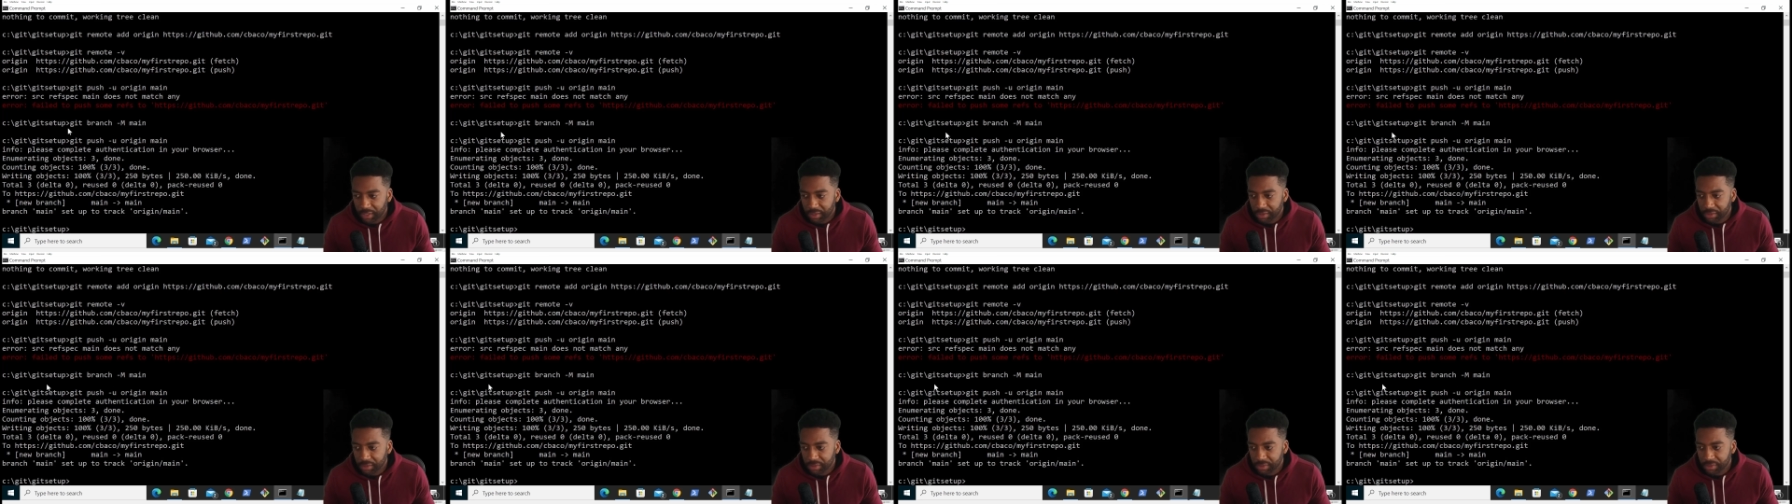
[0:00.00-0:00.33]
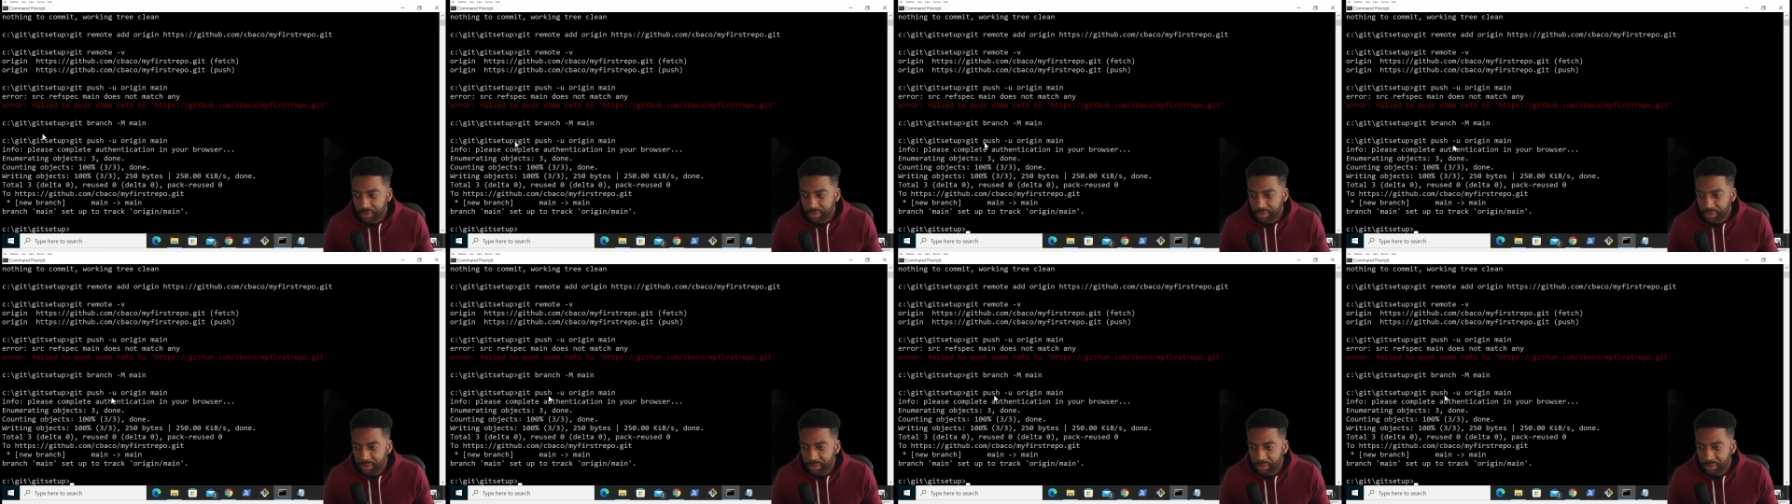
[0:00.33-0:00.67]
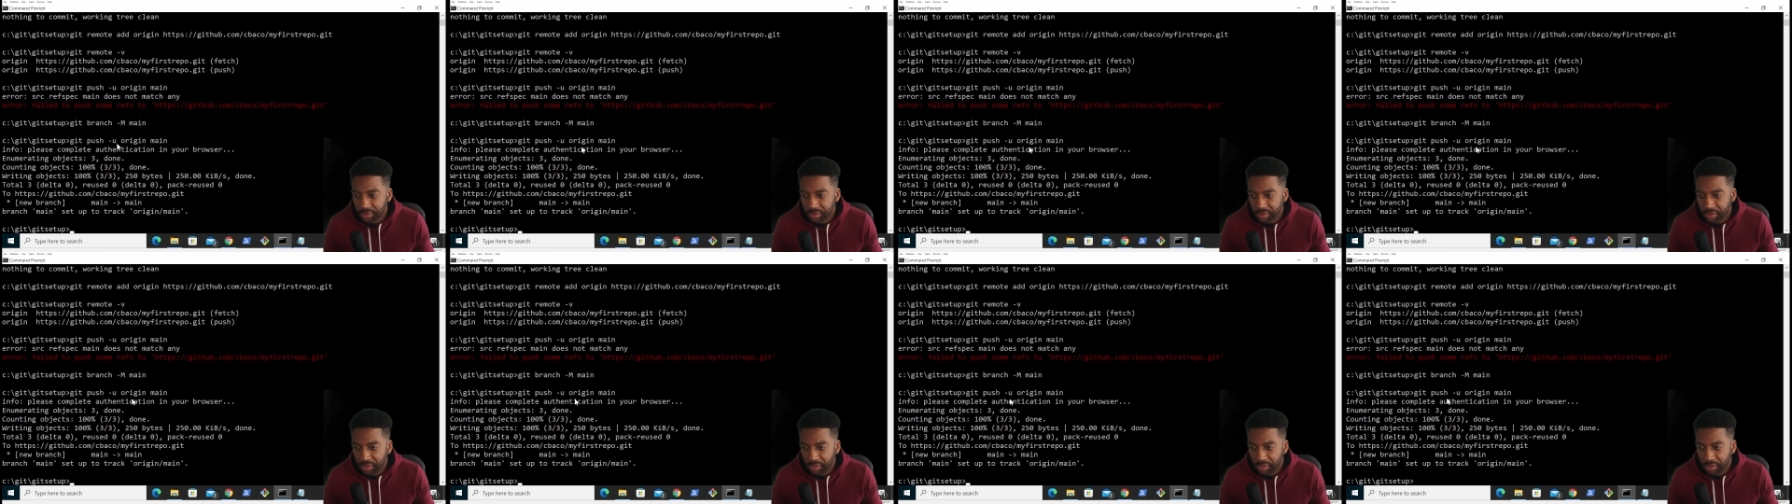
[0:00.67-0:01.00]
you could see
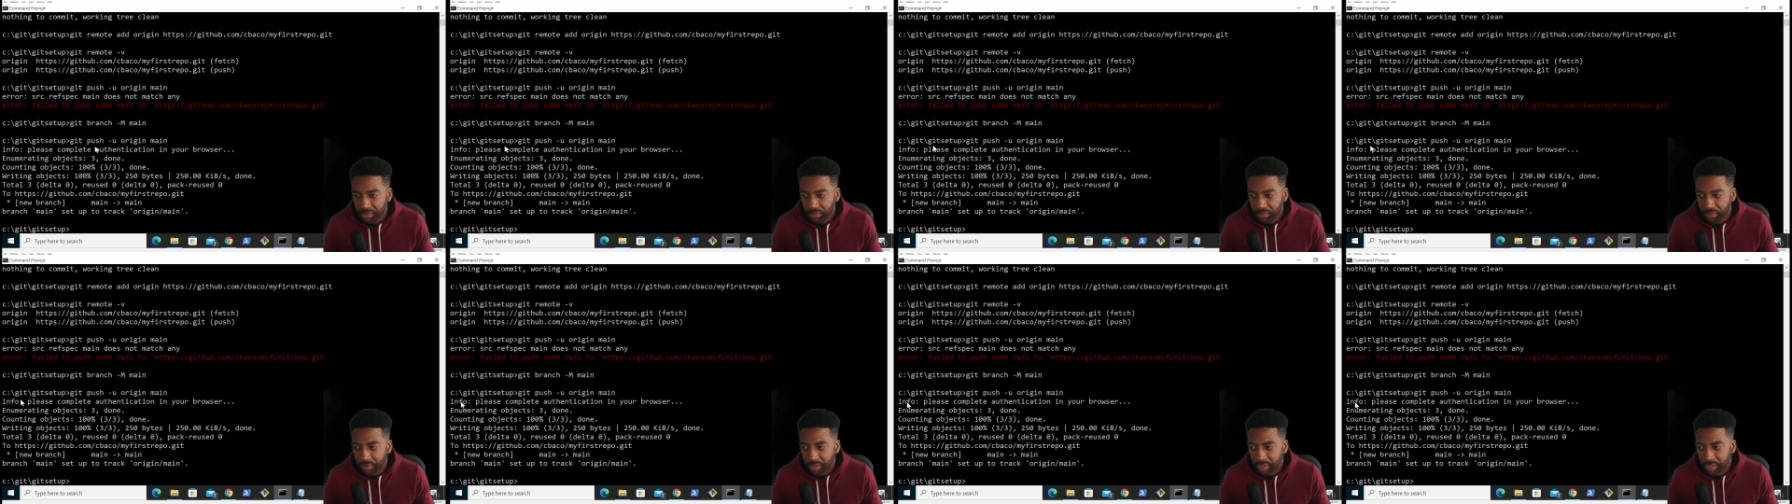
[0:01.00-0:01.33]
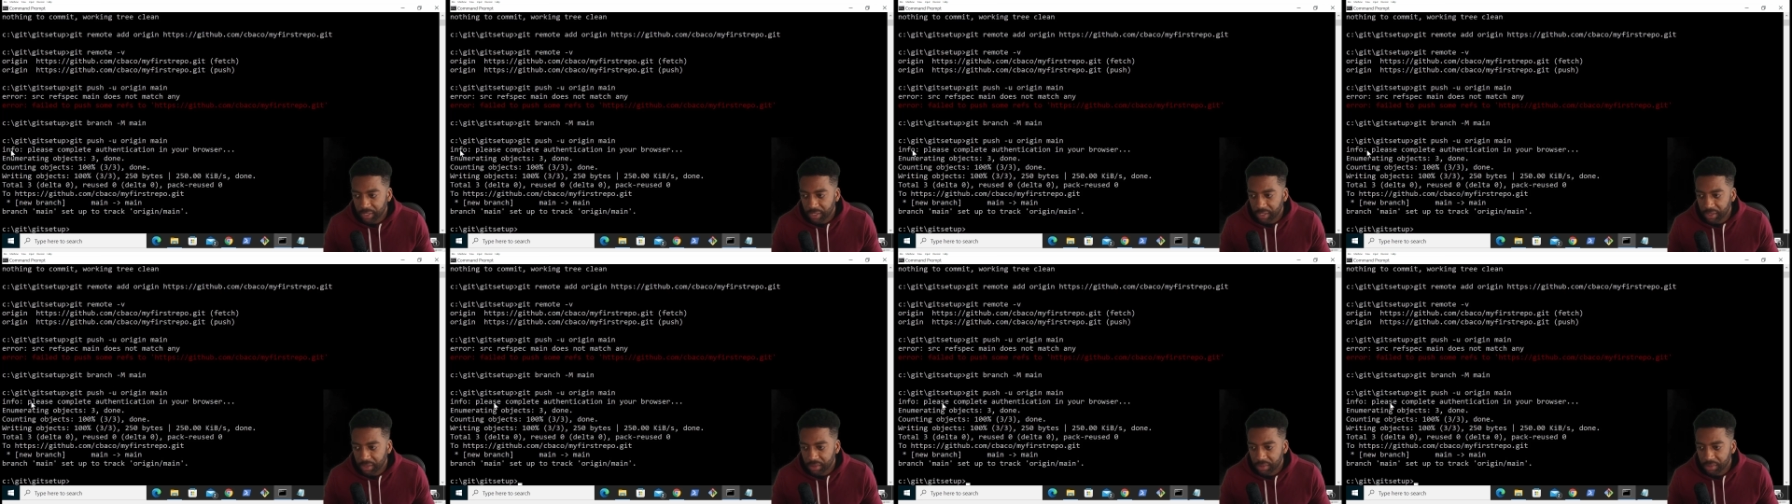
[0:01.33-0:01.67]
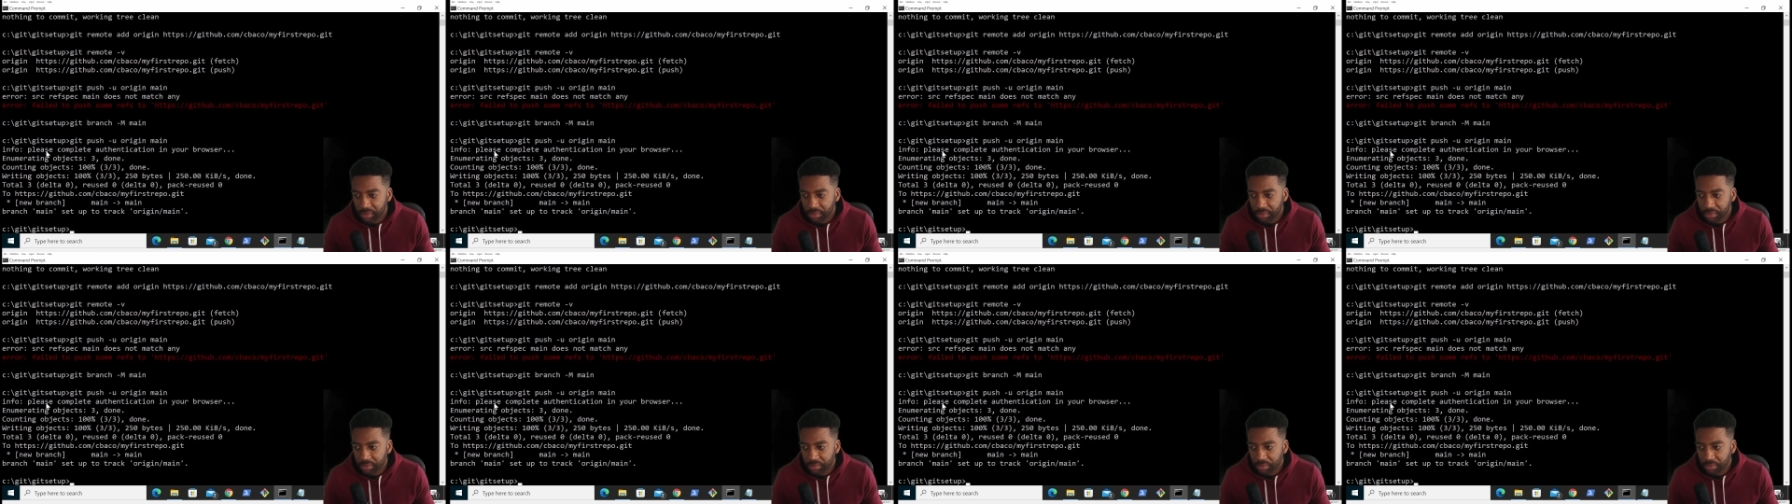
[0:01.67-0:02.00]
it went
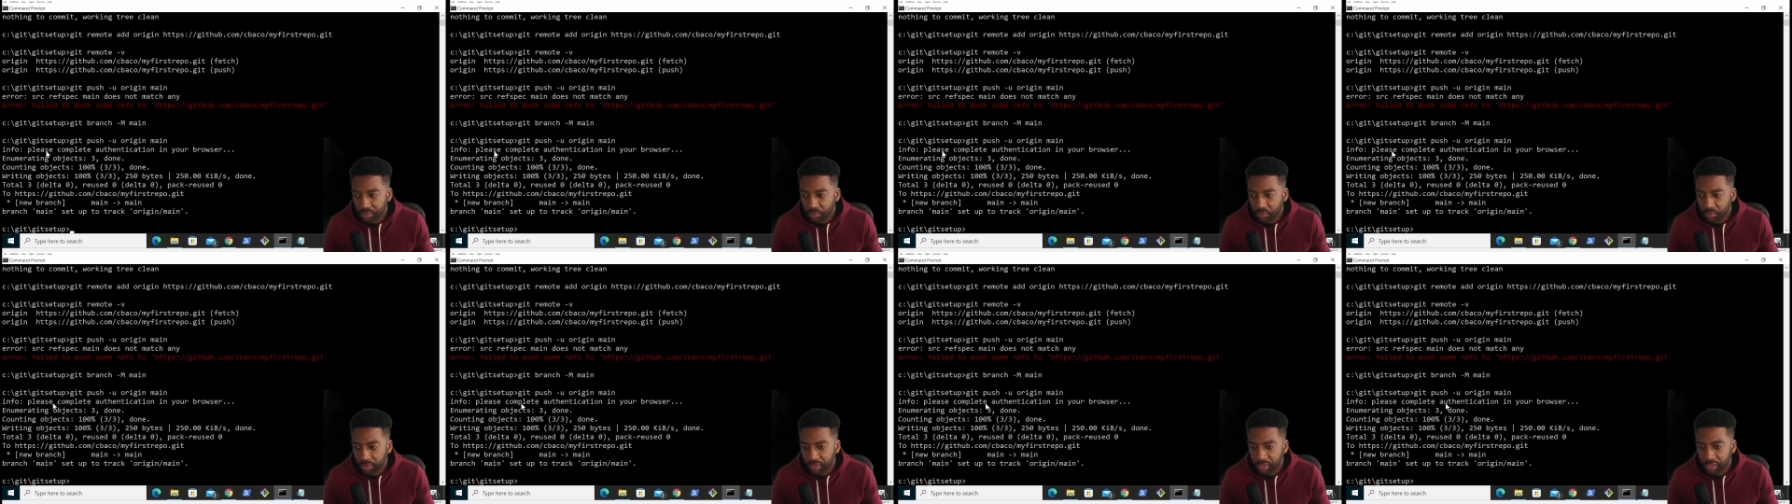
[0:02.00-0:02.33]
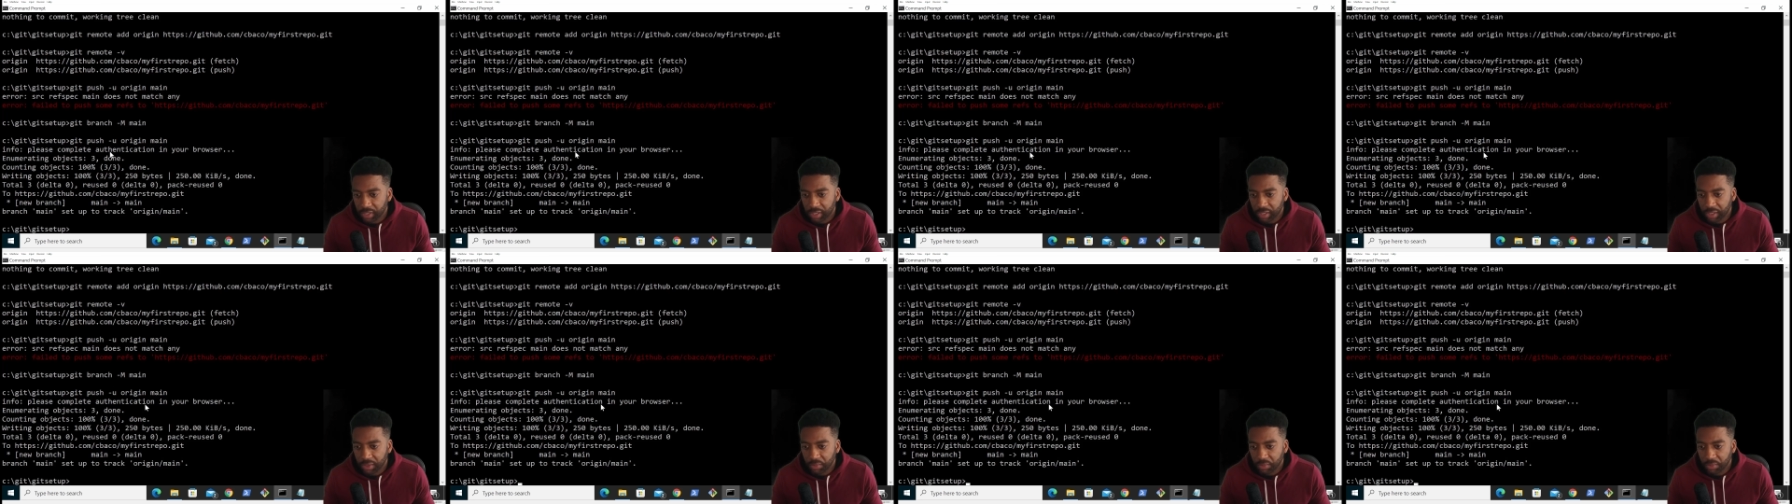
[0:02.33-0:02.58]
ahead